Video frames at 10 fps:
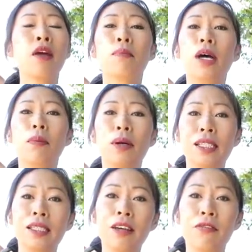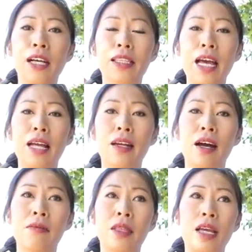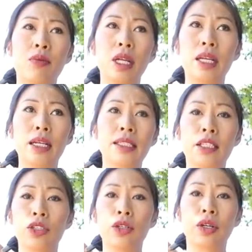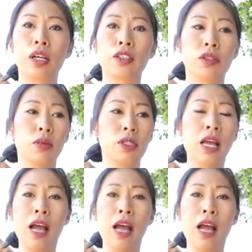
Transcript: But stuff like that, they really listen to their customers.